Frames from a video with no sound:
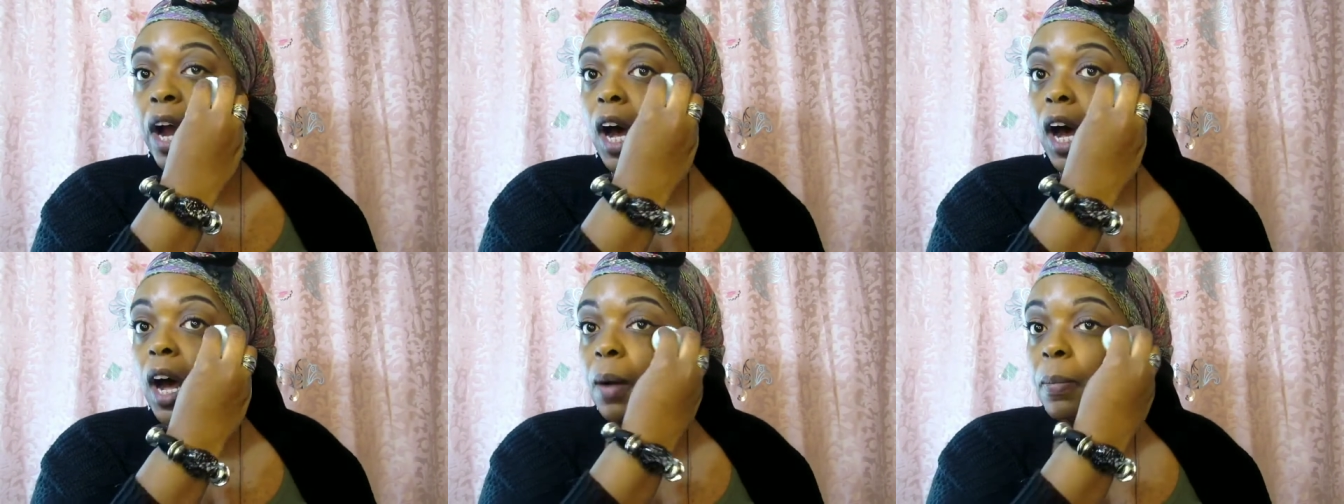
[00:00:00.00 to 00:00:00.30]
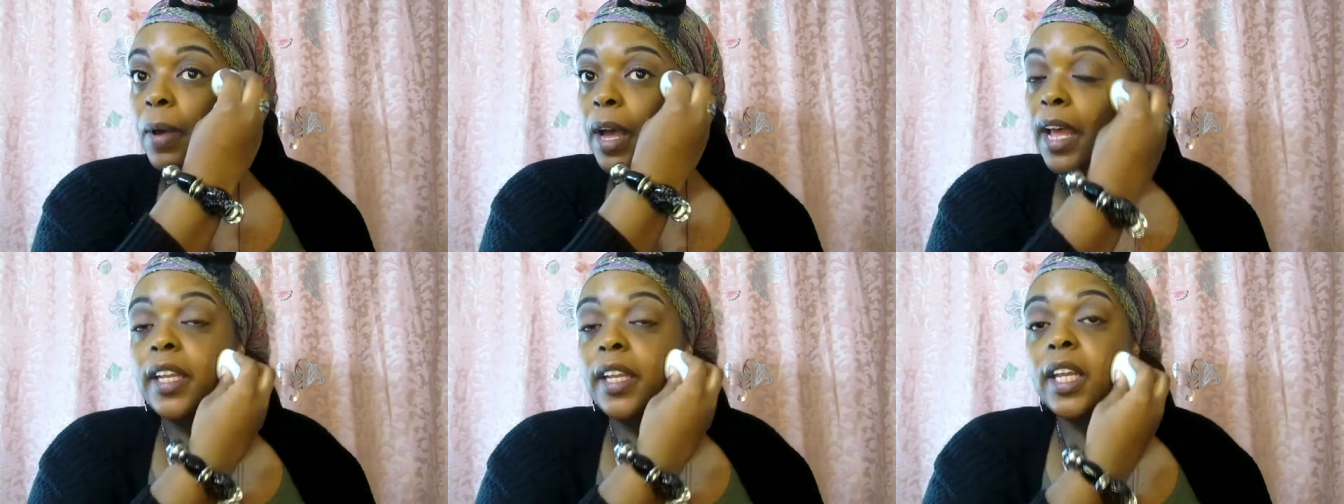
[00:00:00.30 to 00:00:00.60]

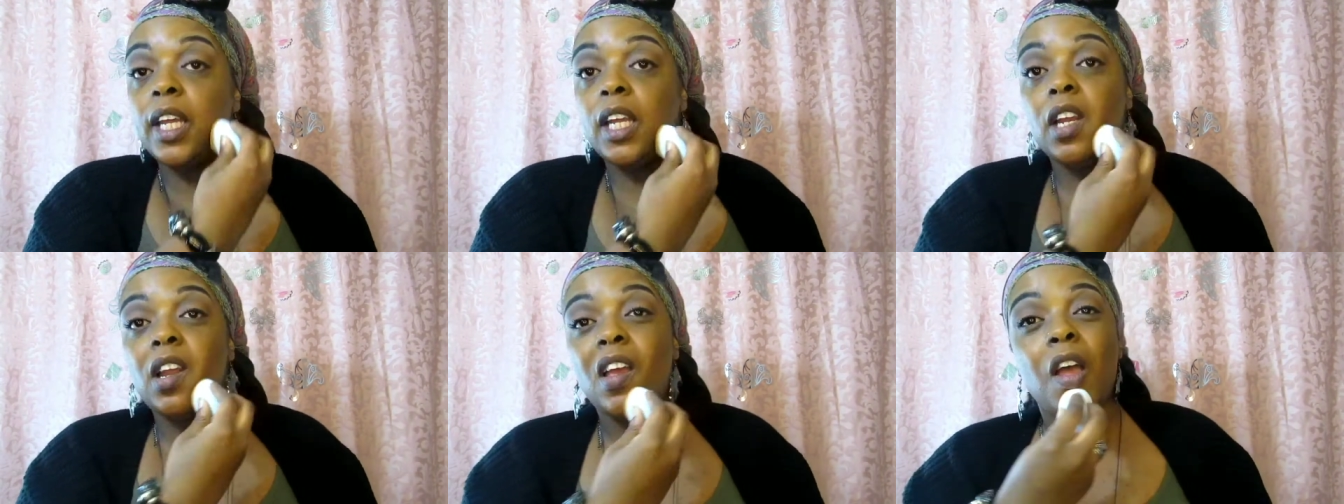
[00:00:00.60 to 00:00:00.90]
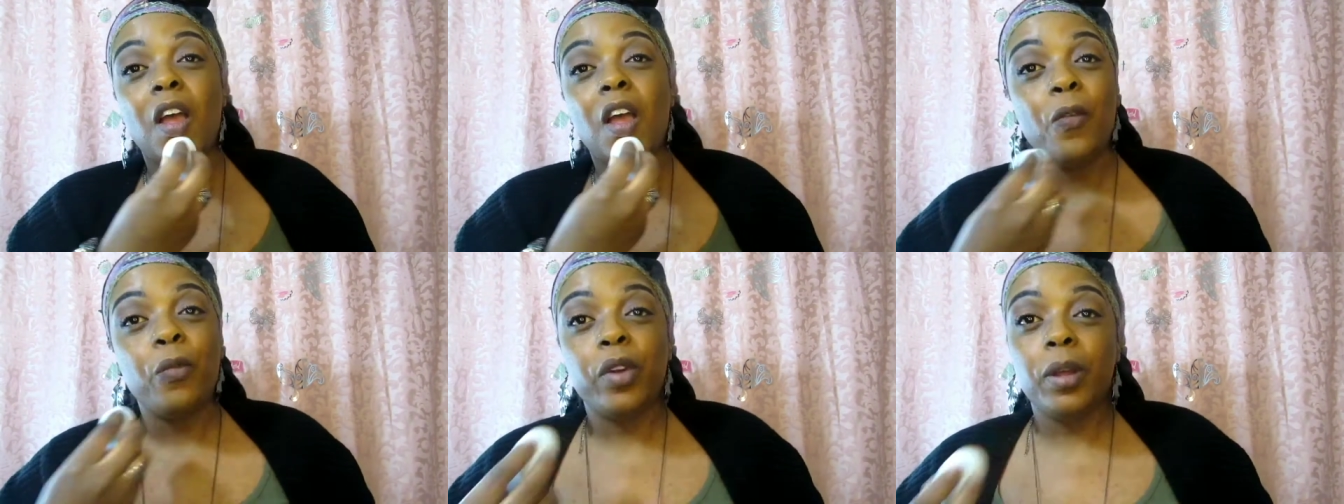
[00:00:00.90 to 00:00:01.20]
dab, and then
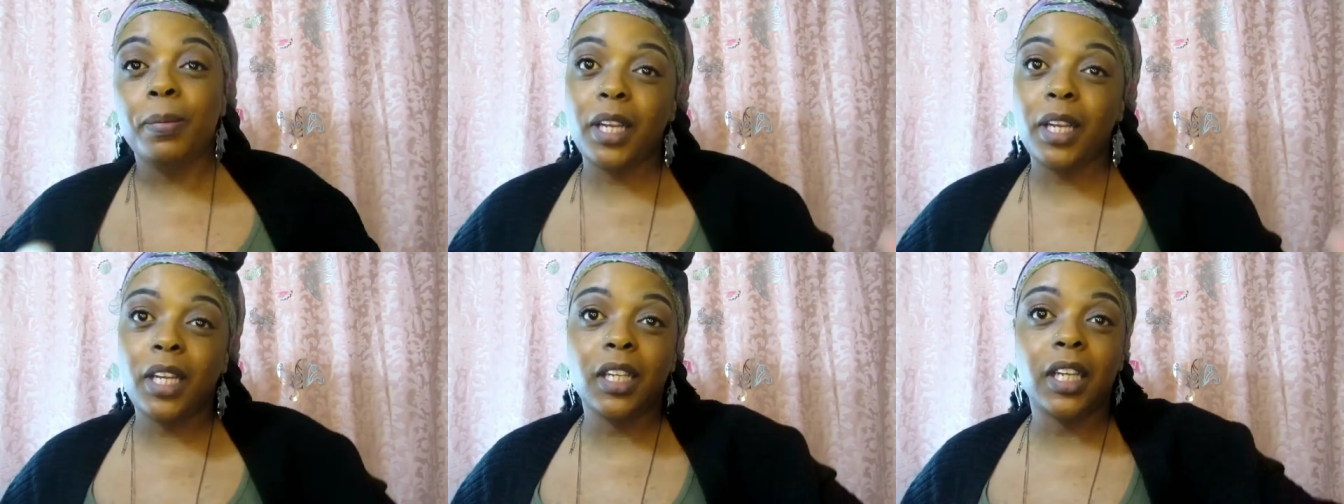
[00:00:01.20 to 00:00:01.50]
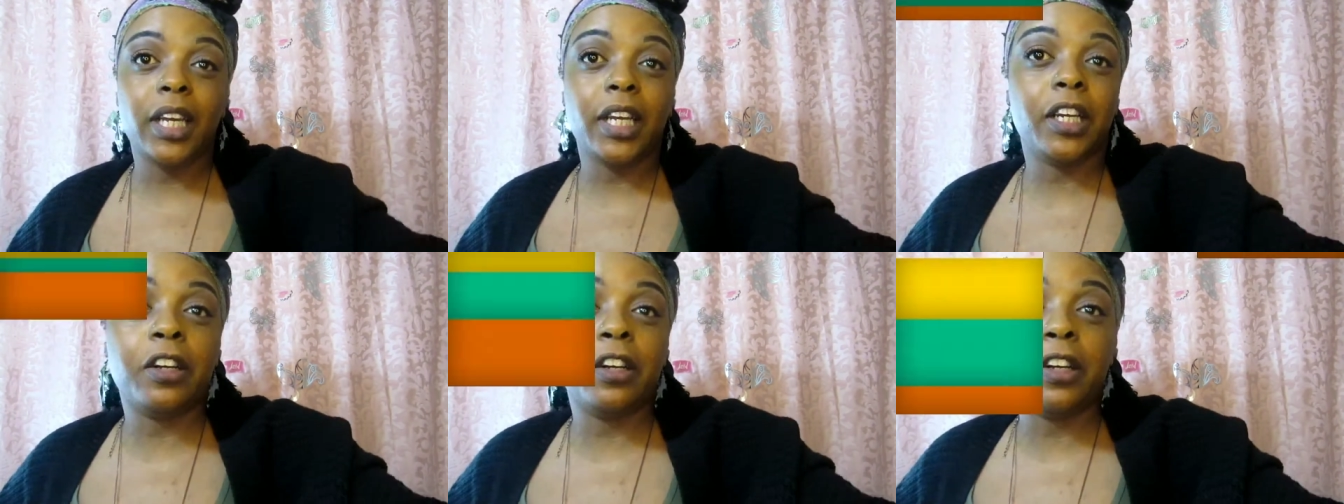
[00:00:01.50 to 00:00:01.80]
we
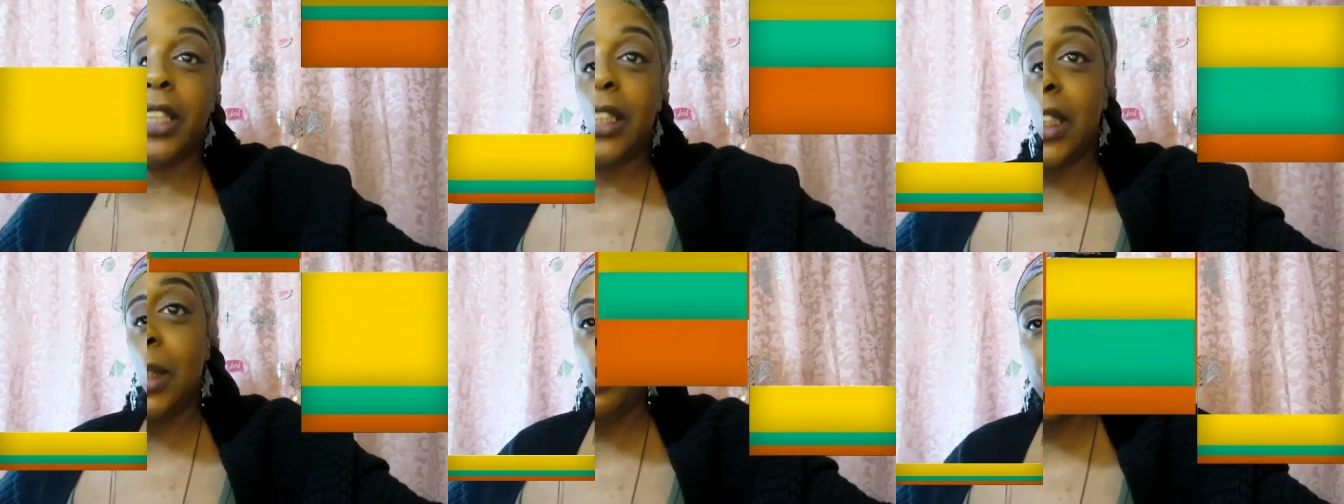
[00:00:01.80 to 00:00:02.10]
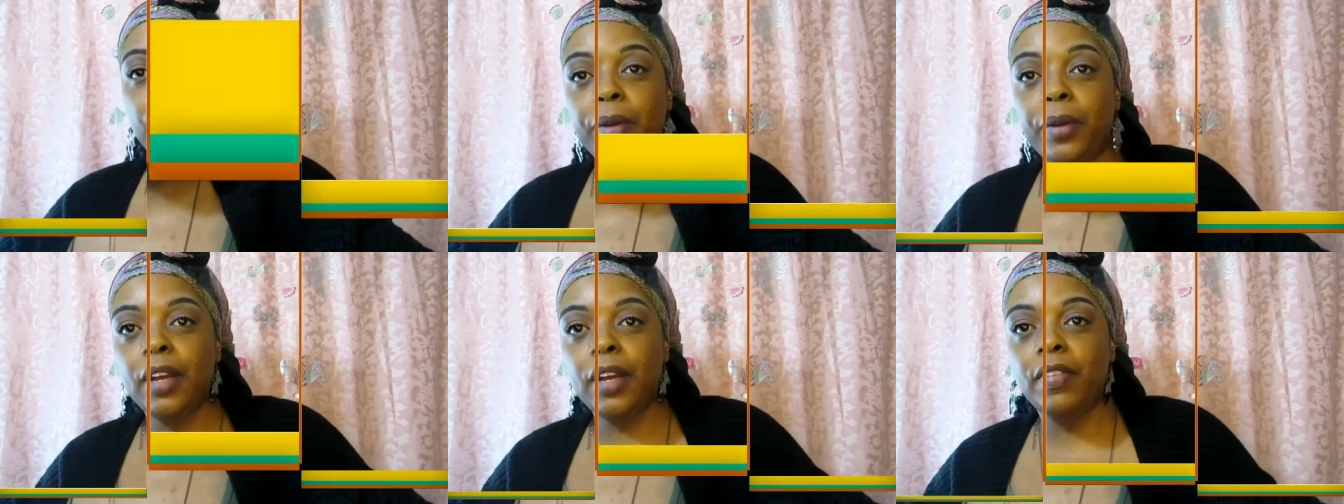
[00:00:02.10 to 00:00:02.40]
blend like a crazy
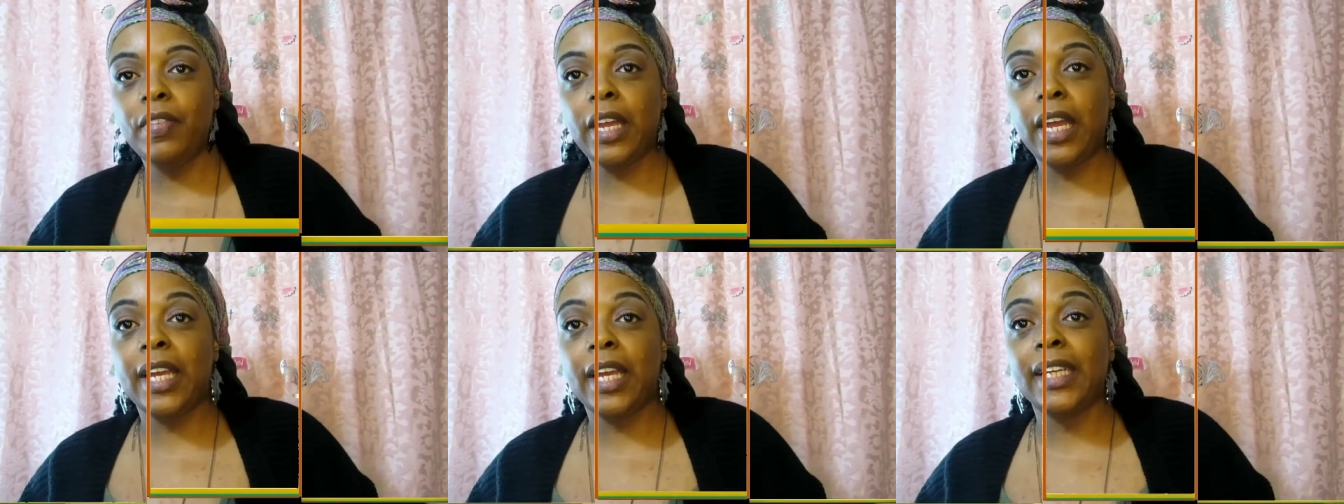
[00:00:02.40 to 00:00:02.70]
person for like